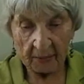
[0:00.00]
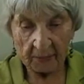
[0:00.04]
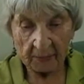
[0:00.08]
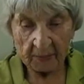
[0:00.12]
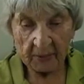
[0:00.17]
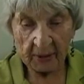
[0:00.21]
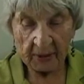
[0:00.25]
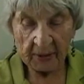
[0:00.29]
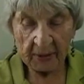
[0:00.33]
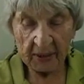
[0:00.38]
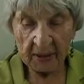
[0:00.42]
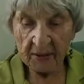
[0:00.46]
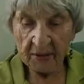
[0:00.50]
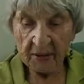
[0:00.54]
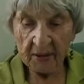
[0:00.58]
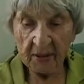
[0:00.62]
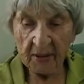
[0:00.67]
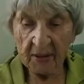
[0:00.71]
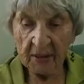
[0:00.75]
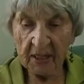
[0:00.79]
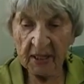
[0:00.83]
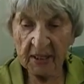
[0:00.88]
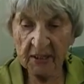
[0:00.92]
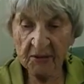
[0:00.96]
And
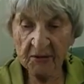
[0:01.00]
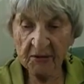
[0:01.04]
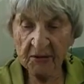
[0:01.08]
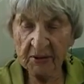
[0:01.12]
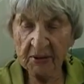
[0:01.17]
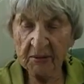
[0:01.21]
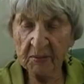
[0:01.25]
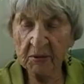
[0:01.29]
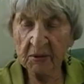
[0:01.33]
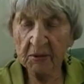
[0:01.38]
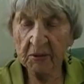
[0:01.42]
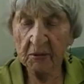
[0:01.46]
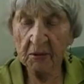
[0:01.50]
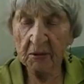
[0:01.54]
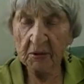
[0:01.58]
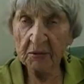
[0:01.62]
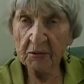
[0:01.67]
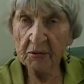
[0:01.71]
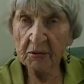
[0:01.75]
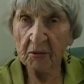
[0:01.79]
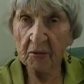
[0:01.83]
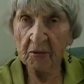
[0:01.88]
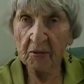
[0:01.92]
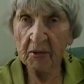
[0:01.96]
they seem to
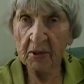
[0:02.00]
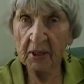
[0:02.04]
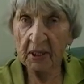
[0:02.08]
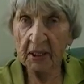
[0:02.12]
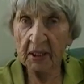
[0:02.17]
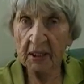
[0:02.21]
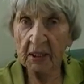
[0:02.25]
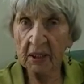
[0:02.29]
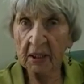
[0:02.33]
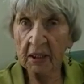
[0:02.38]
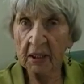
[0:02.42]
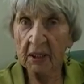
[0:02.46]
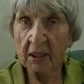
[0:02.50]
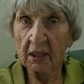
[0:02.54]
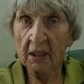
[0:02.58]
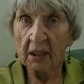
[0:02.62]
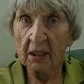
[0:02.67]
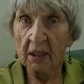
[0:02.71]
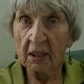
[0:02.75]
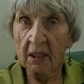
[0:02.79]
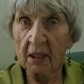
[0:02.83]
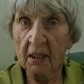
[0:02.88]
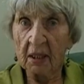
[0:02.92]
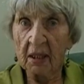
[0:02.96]
also think
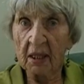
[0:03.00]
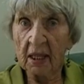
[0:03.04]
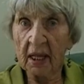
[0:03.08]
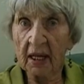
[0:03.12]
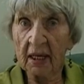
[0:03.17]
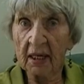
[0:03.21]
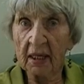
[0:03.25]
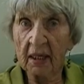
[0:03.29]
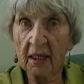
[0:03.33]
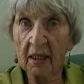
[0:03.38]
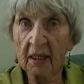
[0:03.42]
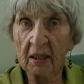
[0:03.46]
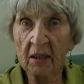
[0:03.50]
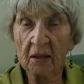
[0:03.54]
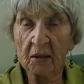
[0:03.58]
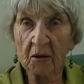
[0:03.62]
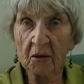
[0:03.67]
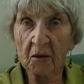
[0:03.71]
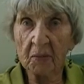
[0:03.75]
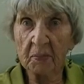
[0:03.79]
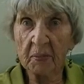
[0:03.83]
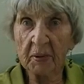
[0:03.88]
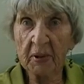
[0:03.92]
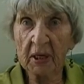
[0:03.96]
that you
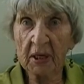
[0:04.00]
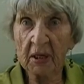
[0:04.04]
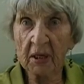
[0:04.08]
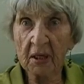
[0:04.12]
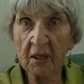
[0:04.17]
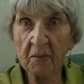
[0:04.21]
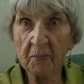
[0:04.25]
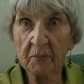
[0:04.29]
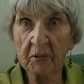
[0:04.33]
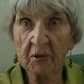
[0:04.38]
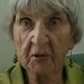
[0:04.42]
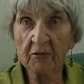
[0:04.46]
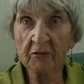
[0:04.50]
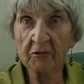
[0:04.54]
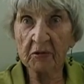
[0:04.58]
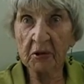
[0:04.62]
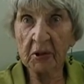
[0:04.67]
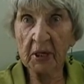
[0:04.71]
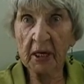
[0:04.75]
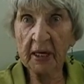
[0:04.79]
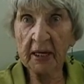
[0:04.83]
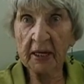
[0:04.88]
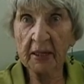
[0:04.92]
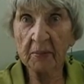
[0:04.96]
could pick it up
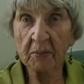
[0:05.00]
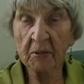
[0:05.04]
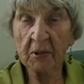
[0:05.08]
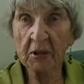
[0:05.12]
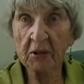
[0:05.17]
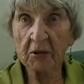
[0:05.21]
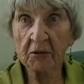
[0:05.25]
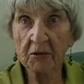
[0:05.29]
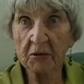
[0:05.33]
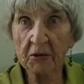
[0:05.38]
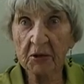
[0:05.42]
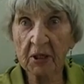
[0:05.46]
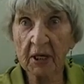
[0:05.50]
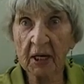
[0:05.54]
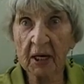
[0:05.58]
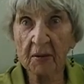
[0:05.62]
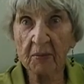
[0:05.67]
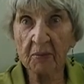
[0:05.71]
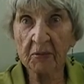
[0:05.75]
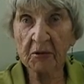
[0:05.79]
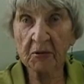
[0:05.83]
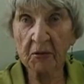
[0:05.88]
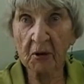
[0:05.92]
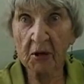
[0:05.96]
overnight because you
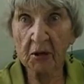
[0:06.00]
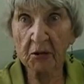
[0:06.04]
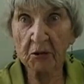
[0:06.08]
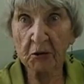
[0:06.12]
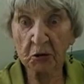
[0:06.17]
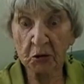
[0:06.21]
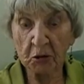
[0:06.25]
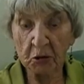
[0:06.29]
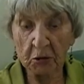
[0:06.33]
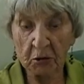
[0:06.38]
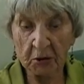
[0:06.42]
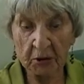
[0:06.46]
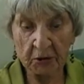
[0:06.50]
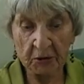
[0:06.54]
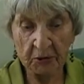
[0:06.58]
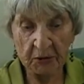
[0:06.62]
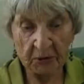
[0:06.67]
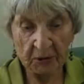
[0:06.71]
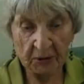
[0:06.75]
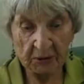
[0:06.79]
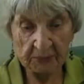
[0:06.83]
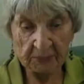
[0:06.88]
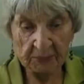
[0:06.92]
came to our shores.